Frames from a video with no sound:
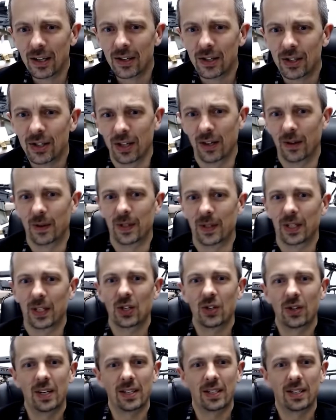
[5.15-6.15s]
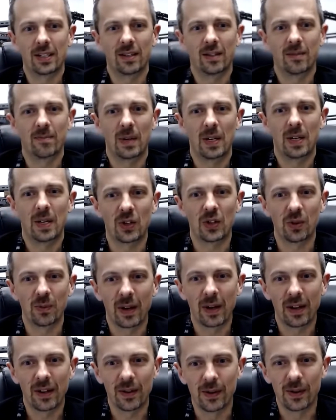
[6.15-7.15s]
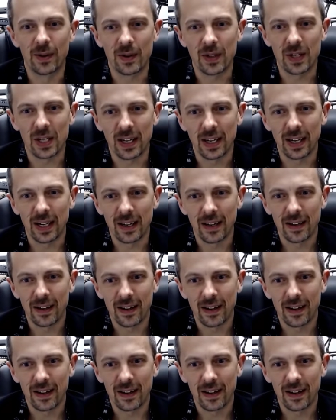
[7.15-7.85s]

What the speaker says: So, as I try to marshal my thoughts here,